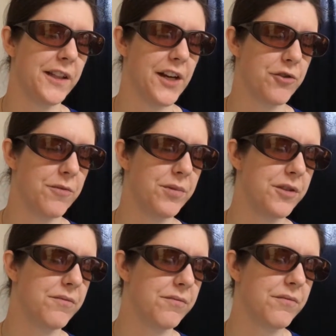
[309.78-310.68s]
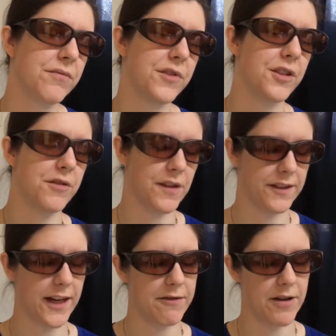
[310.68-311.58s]
electric blue to do the
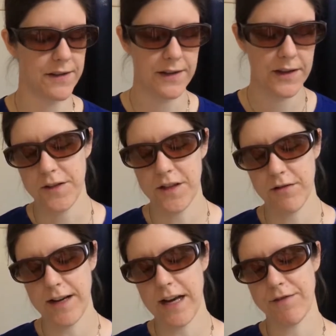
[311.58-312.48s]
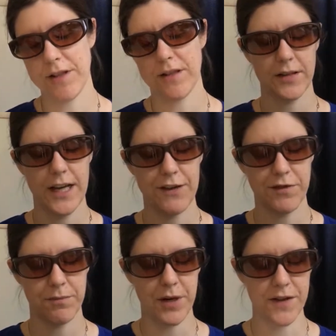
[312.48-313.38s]
sky with. So I
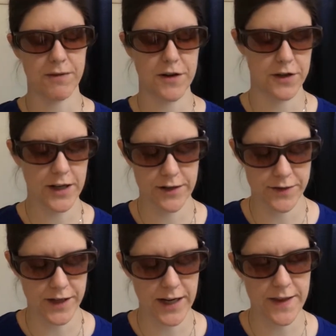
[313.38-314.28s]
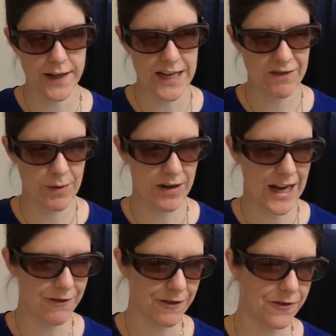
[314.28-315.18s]
haven't bought the rest of the colors yet. I think I have about
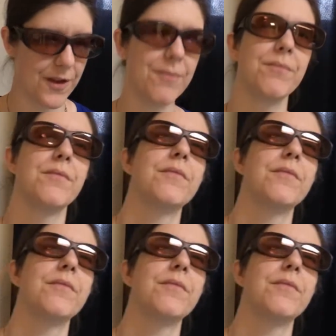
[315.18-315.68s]
half of them